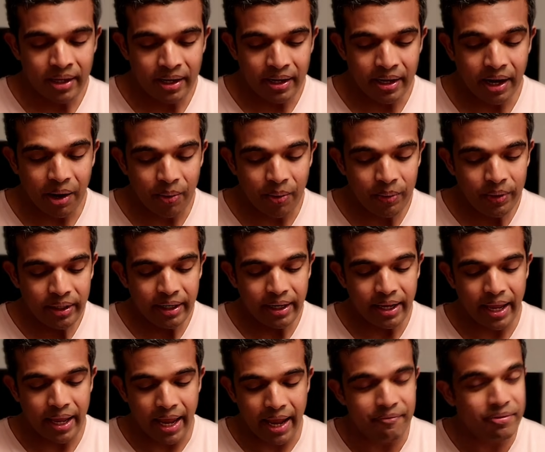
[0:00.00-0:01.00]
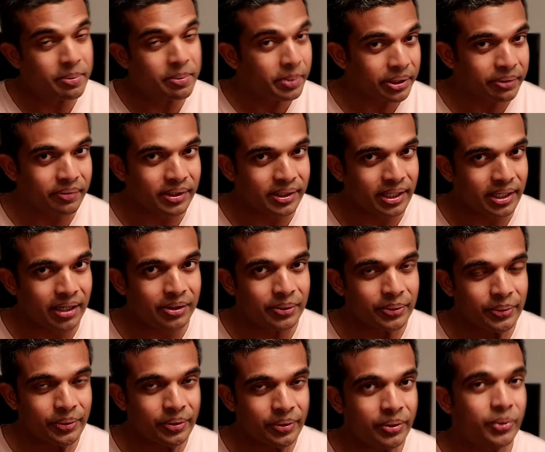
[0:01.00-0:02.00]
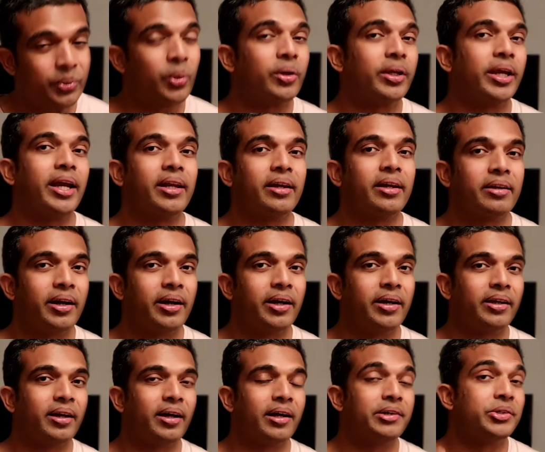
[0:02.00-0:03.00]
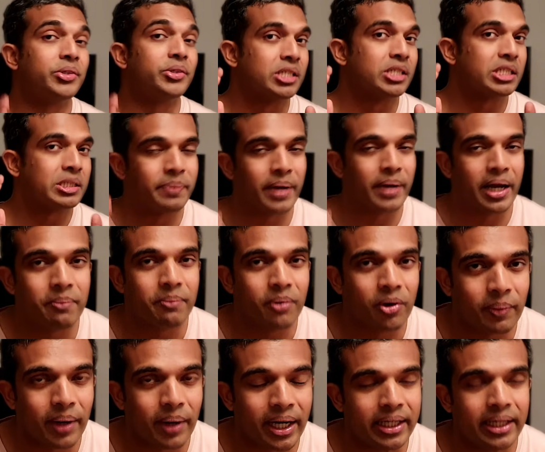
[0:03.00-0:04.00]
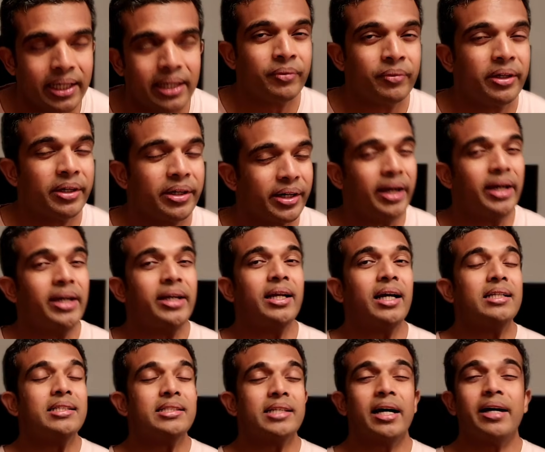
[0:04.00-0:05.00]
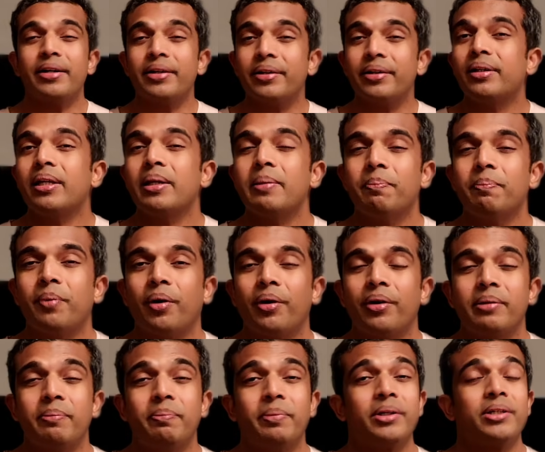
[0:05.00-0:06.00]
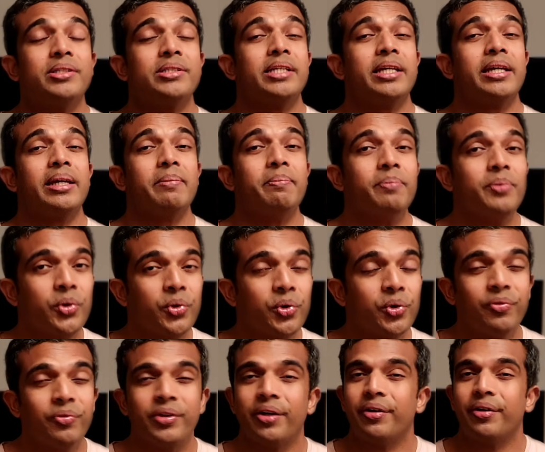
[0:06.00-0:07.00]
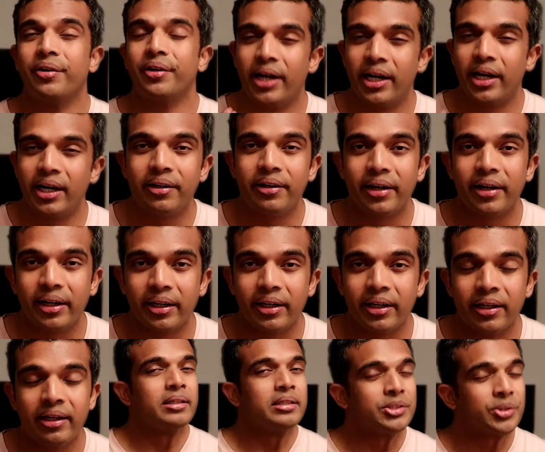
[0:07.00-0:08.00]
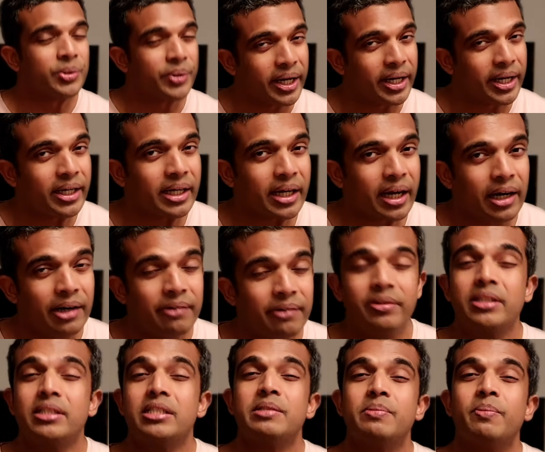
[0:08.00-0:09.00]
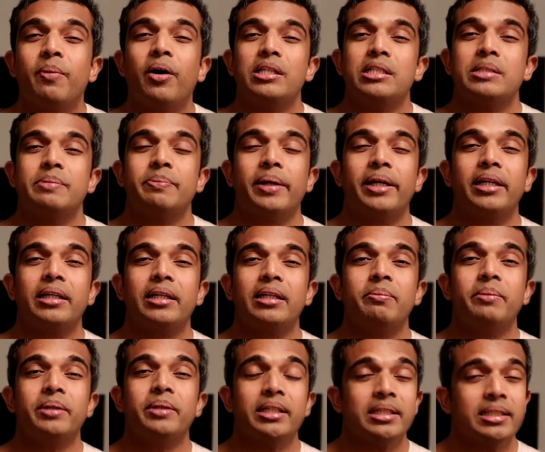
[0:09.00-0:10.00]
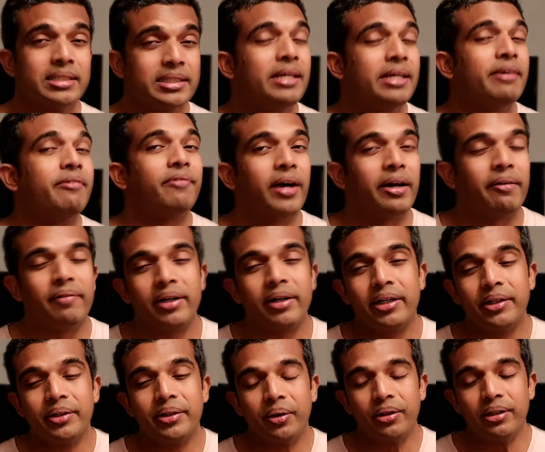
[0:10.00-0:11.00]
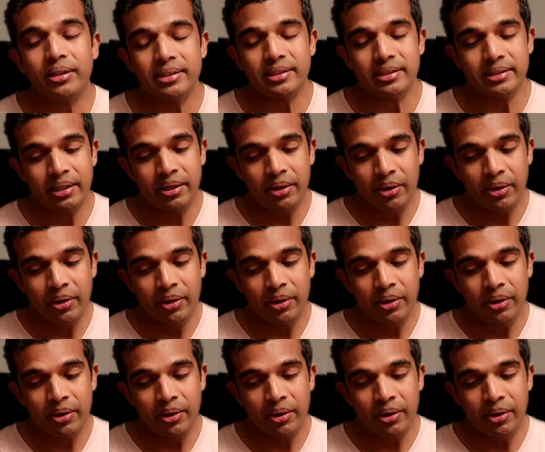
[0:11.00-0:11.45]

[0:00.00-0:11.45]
Now, everybody will tell you, don't get a credit card, you'll spend more money. Credit cards are really important because they improve your credit rating. So get a card with a small spending limit, say $500.